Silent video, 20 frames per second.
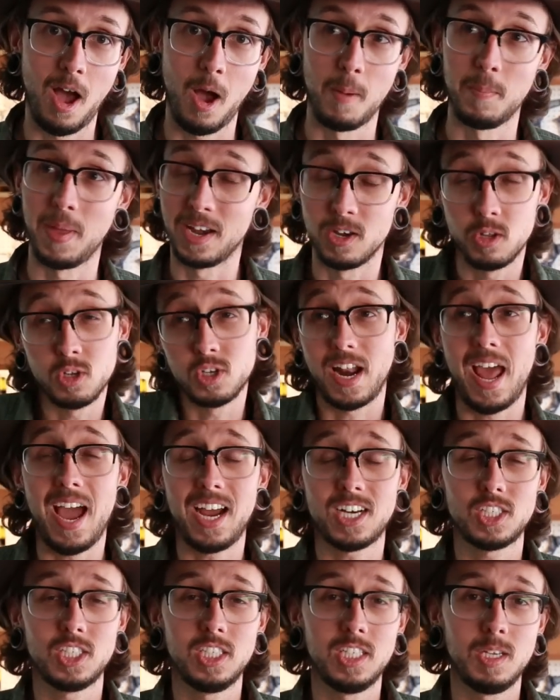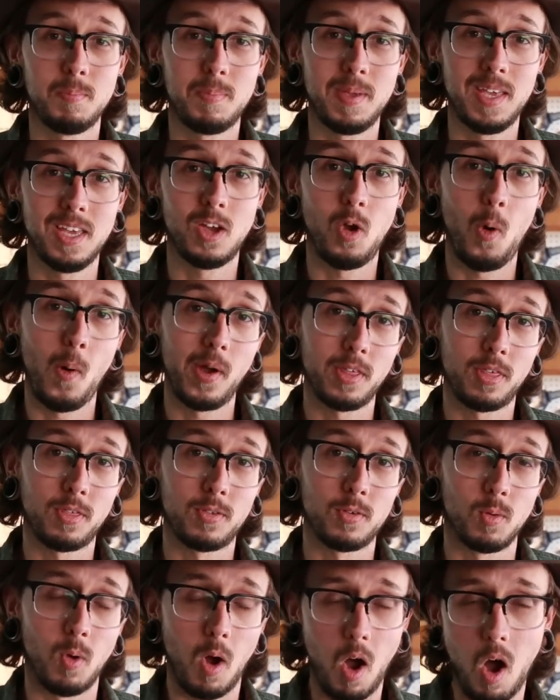And you should actually be going
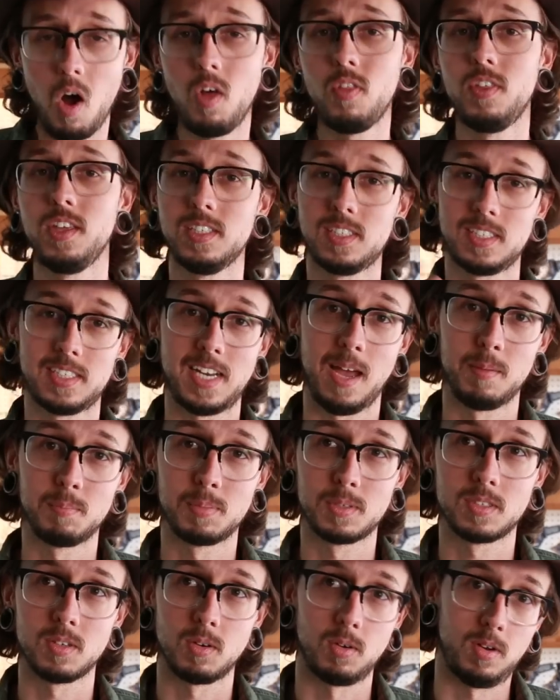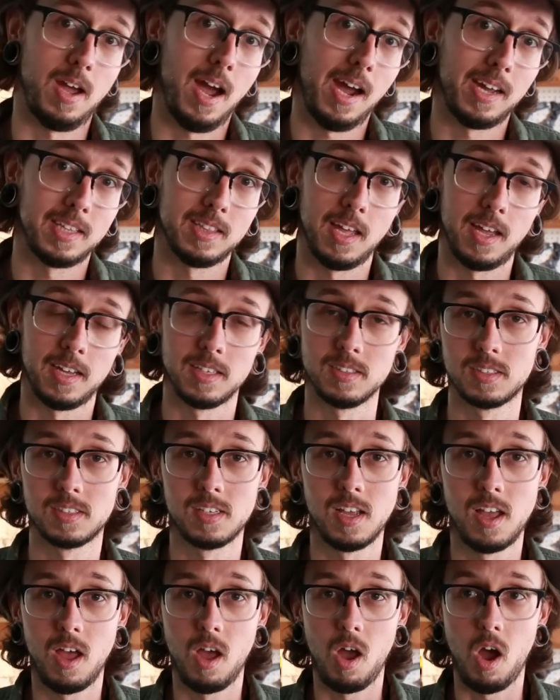through all these steps or
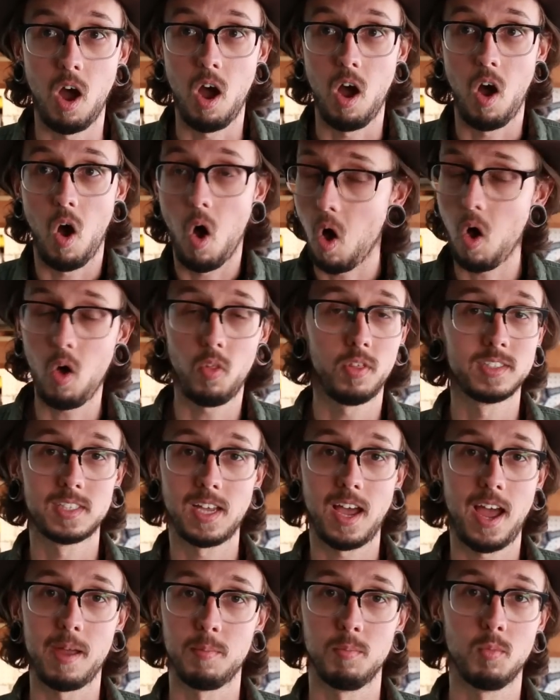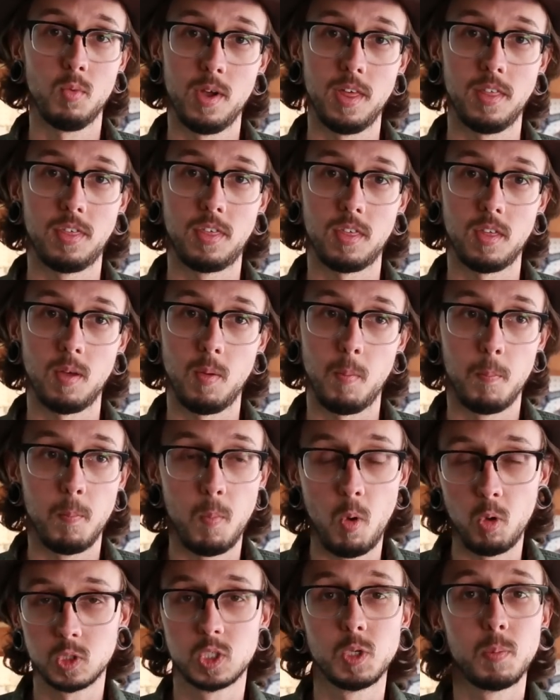guidelines all the time with
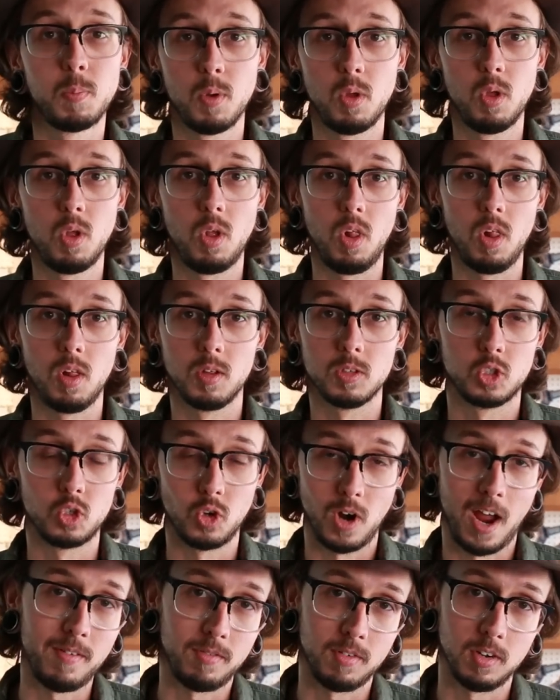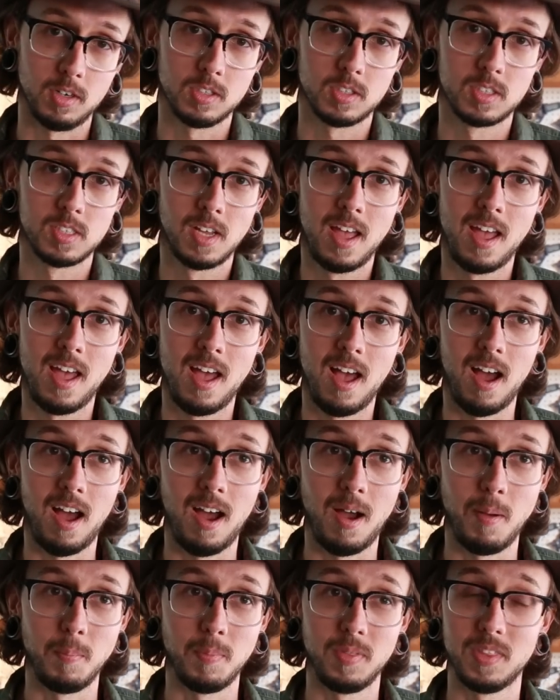multiple drivers.
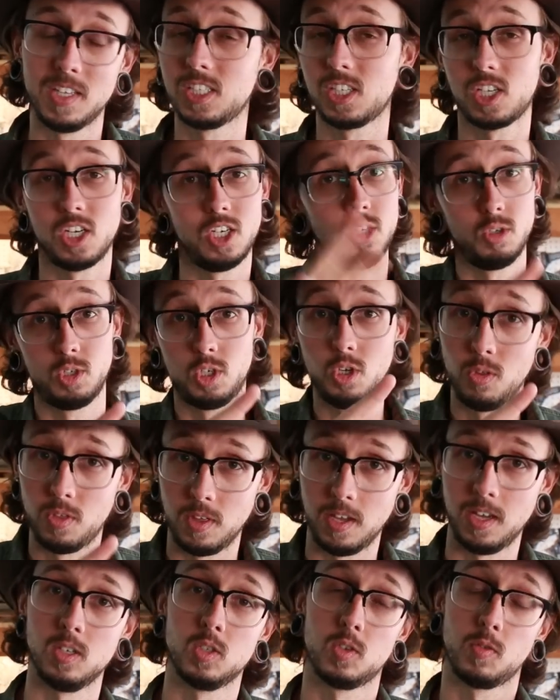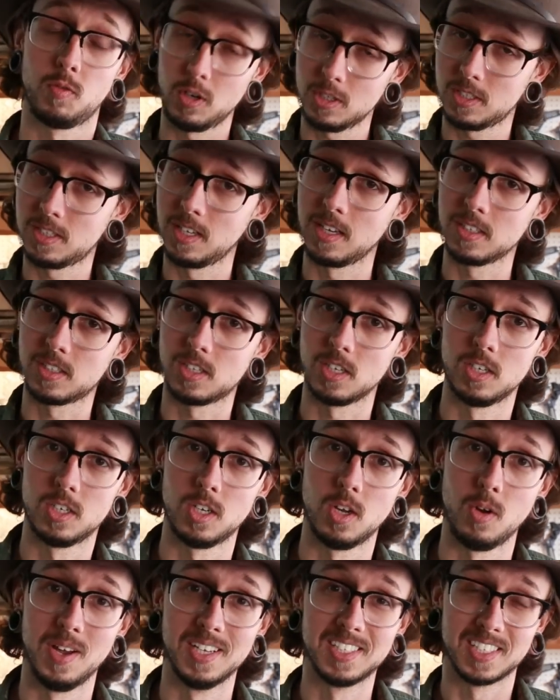This is going to do two things. First thing it's going to
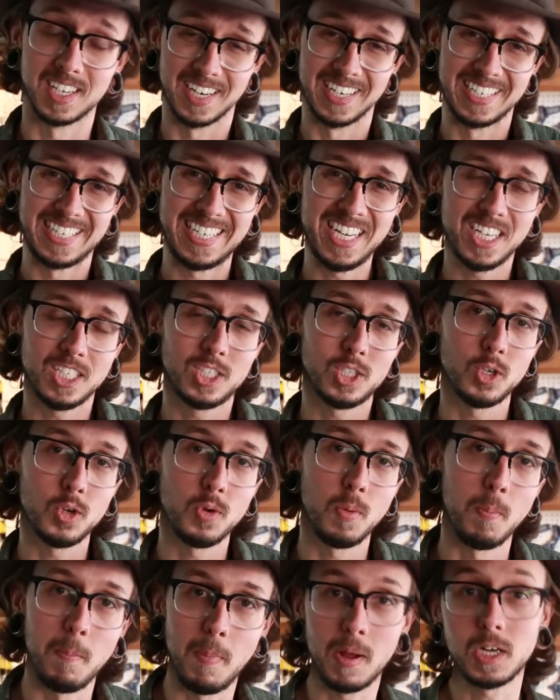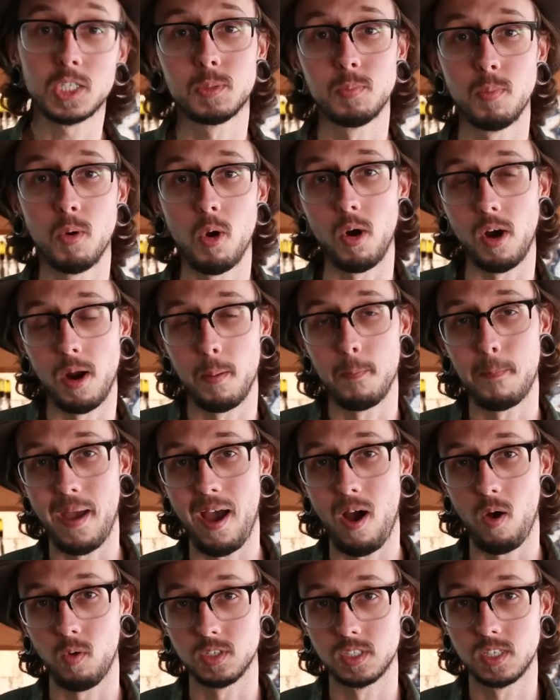do is going to teach you much more
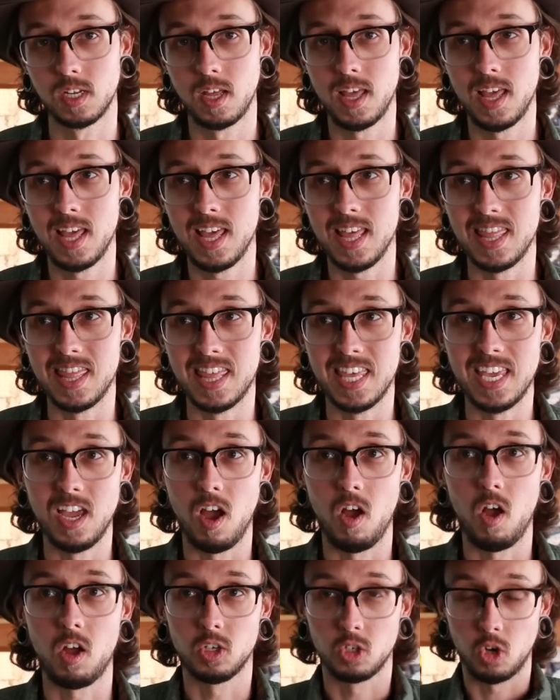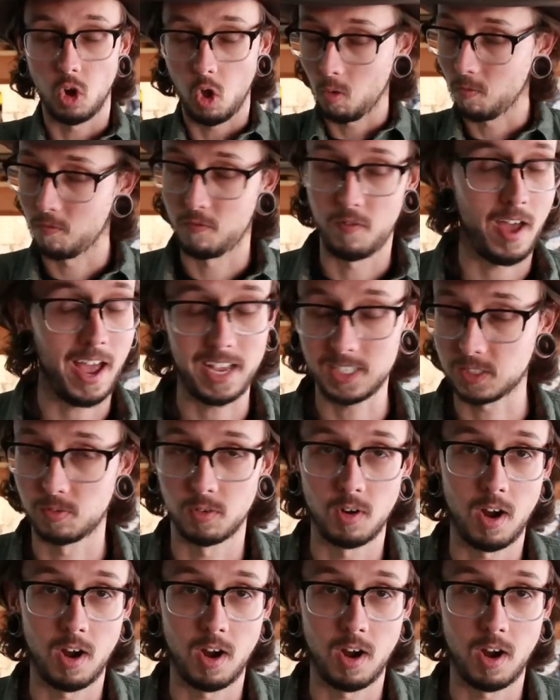about the vast